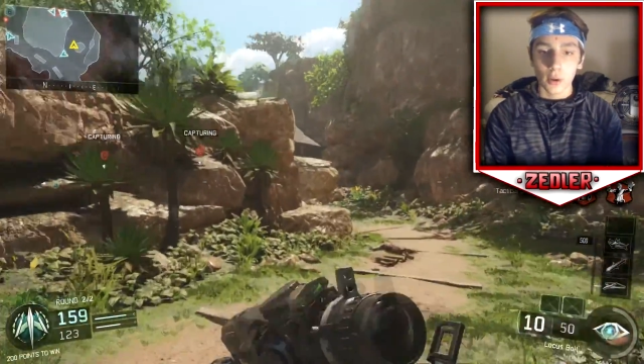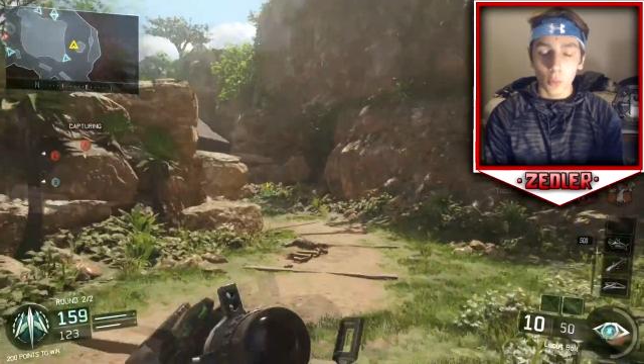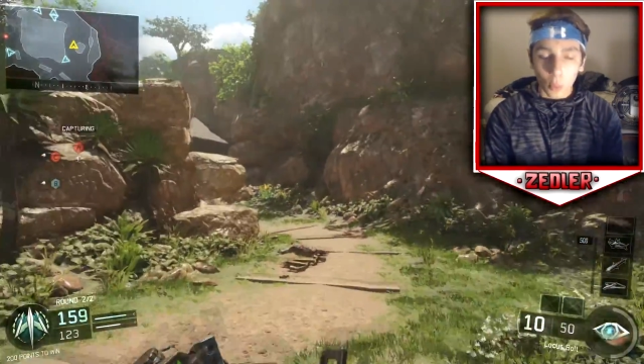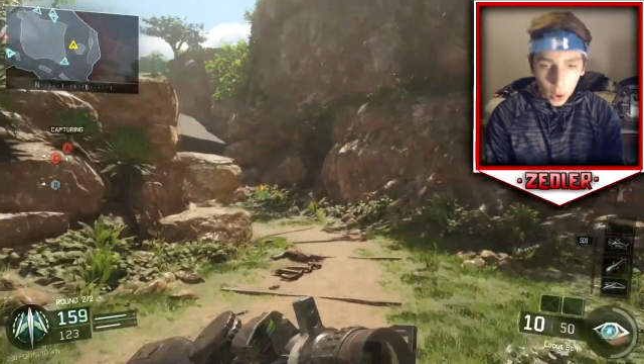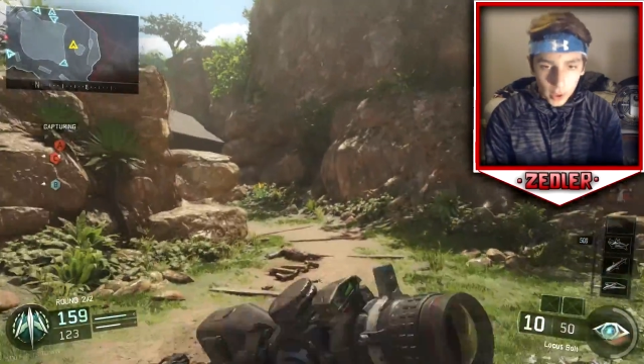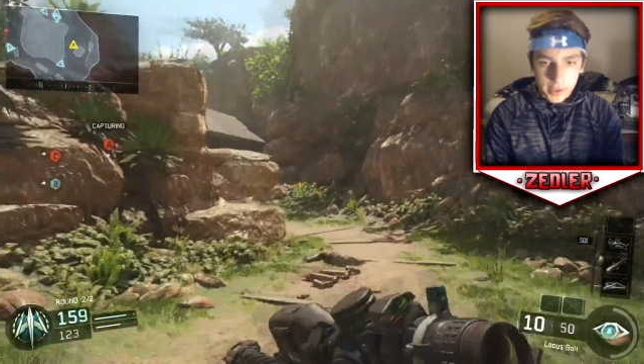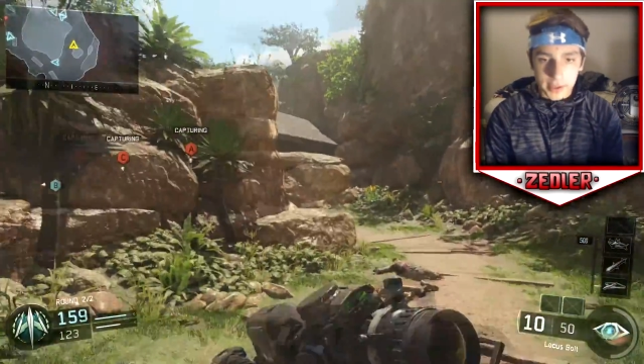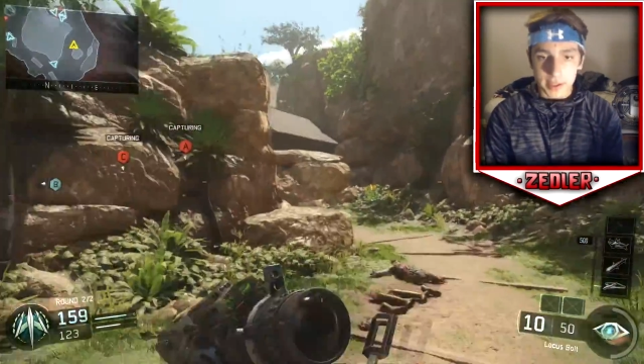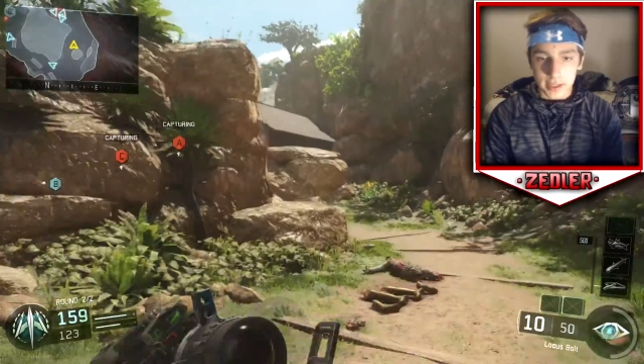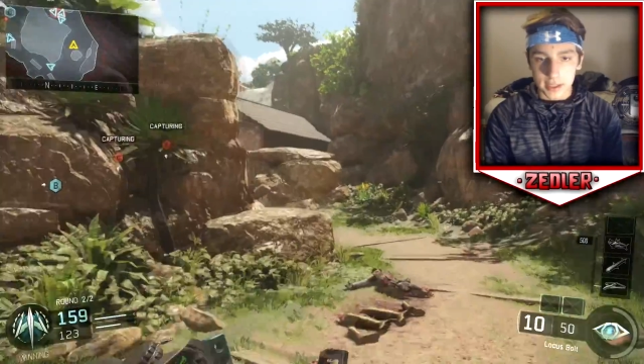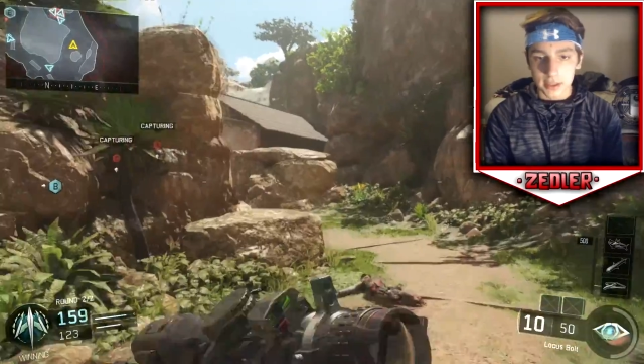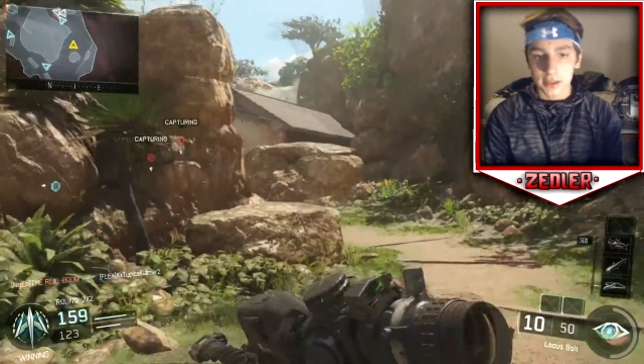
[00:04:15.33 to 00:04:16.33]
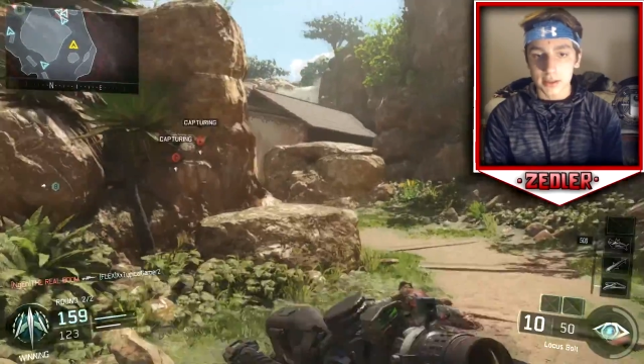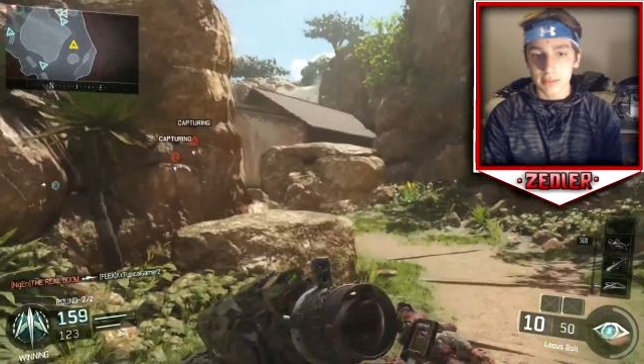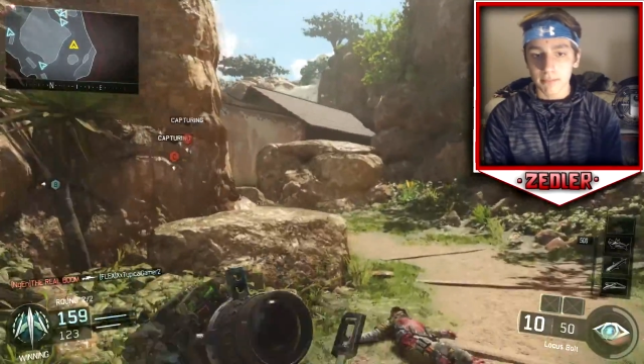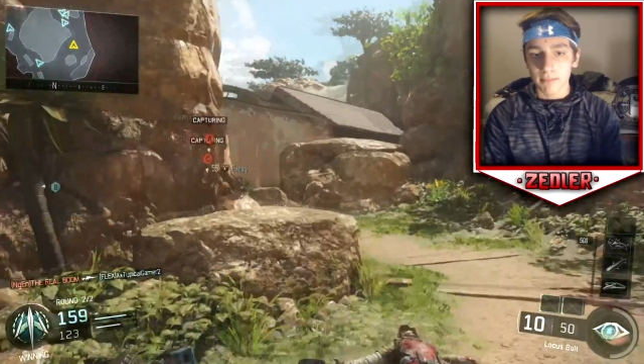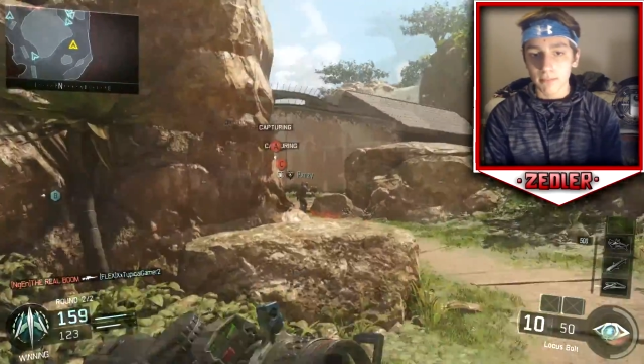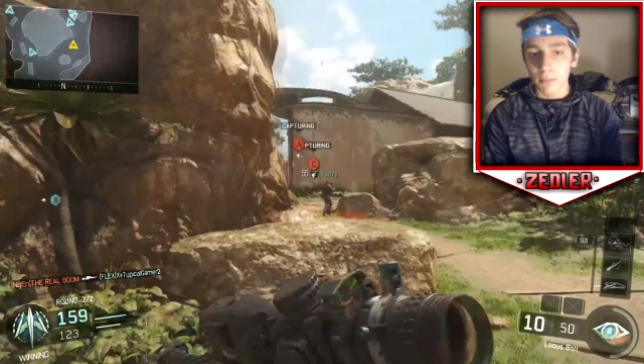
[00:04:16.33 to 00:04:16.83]
want
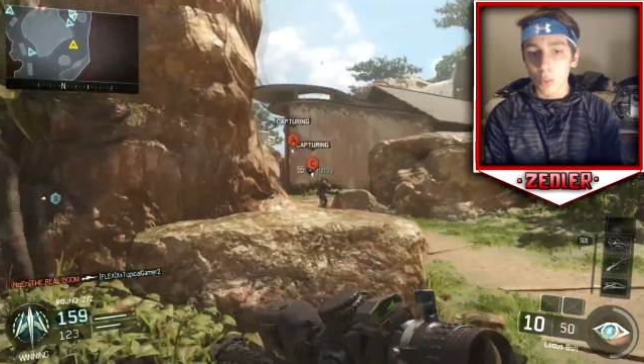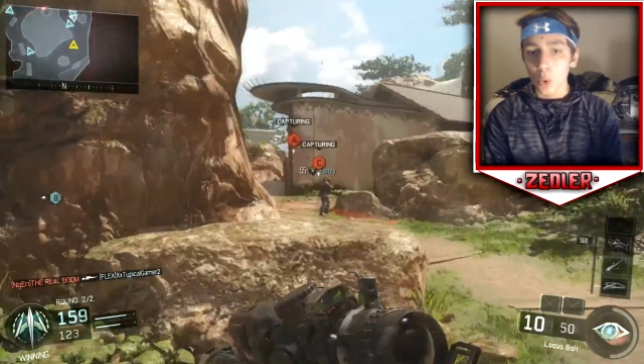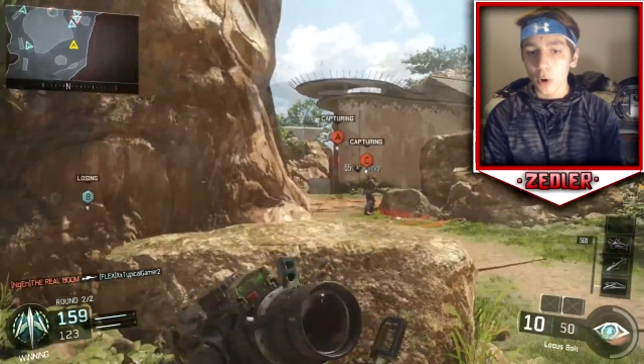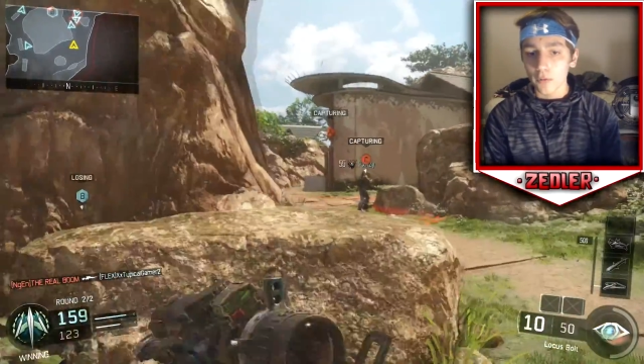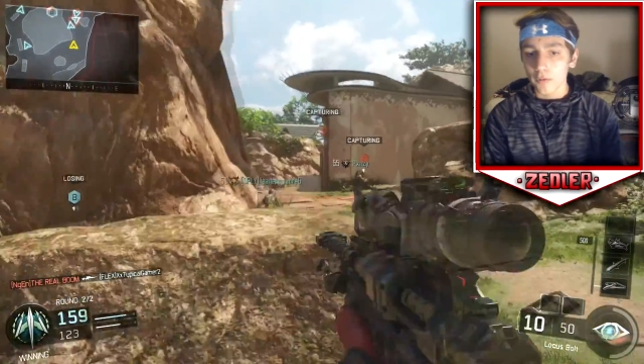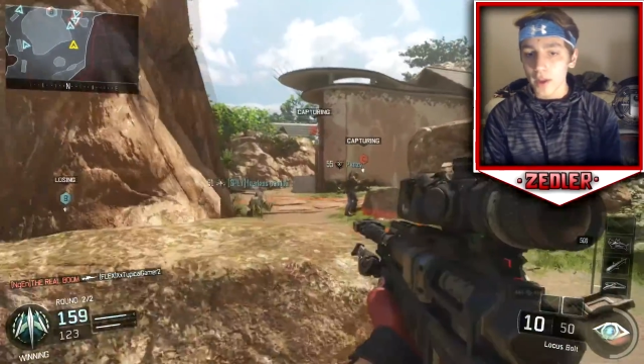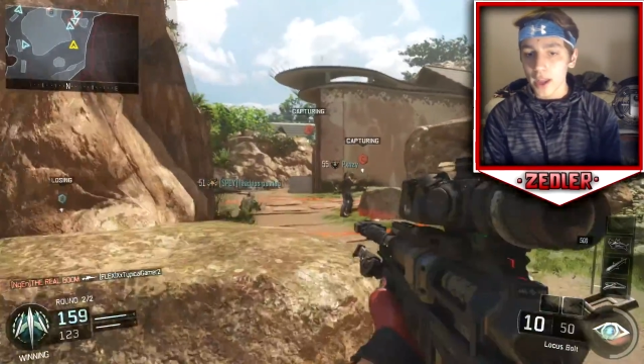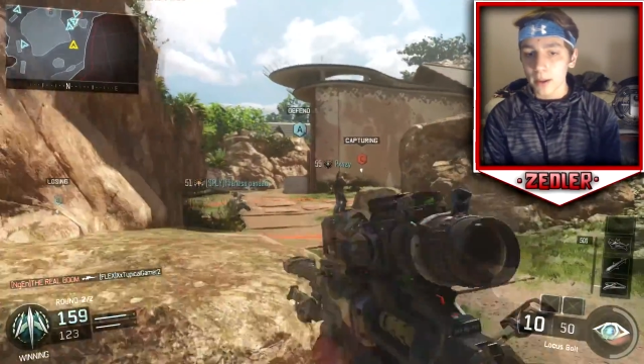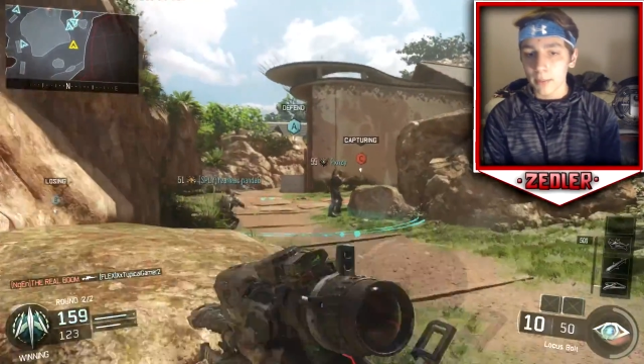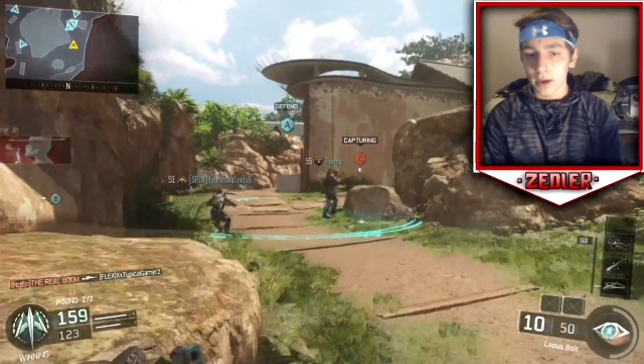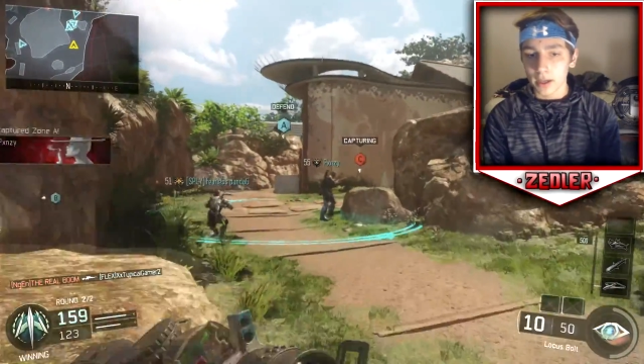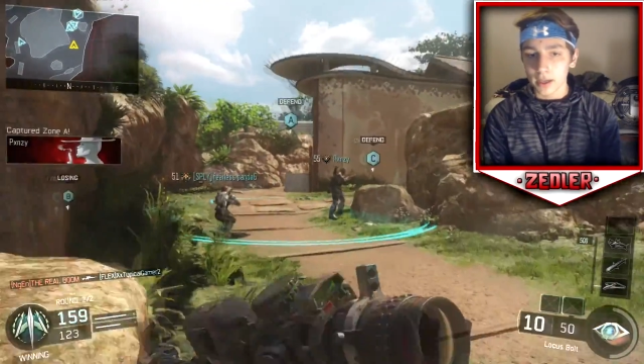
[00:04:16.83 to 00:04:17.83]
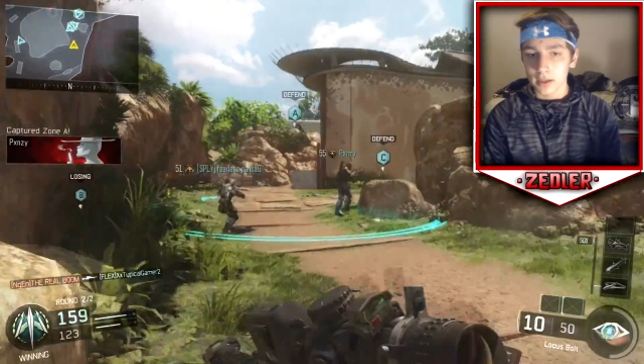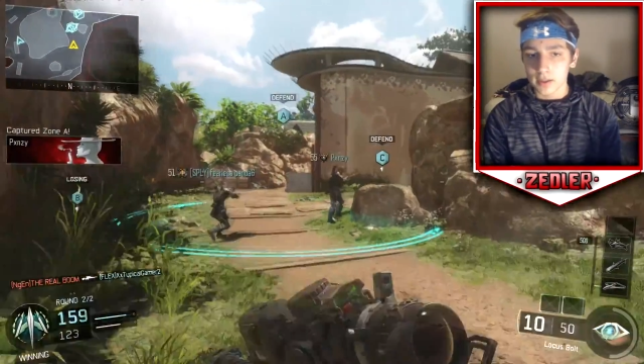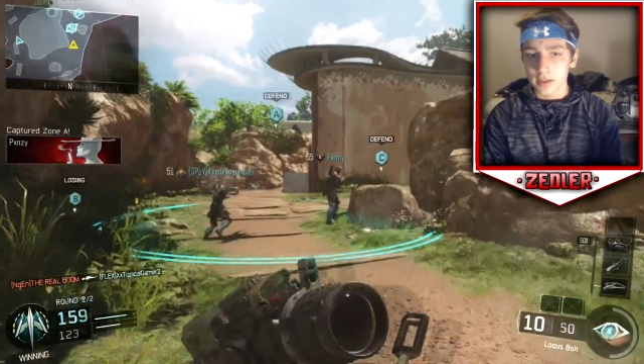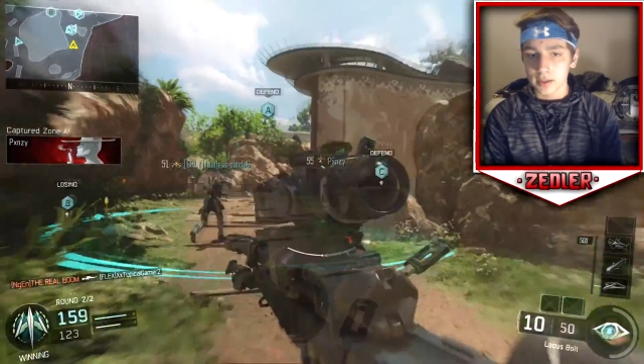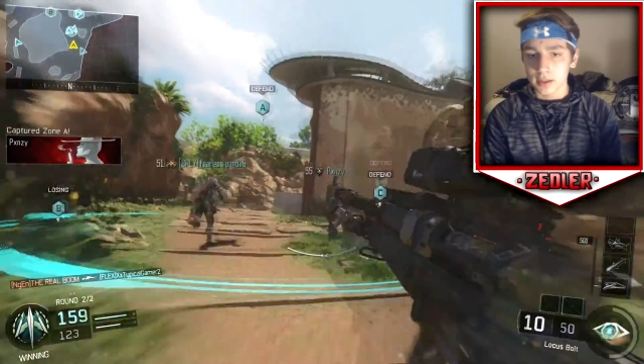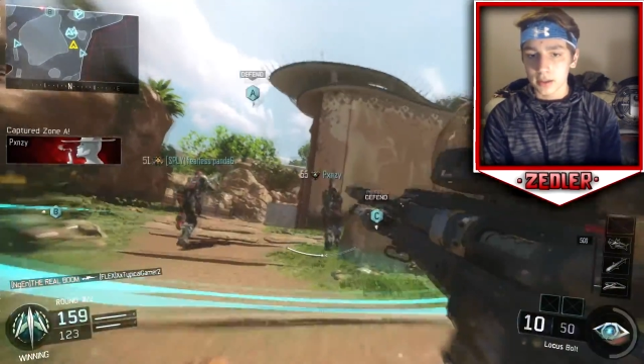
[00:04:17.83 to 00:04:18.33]
more fame, I
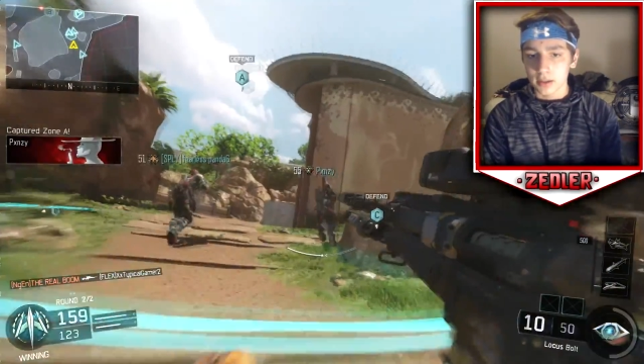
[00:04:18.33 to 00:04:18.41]
guess,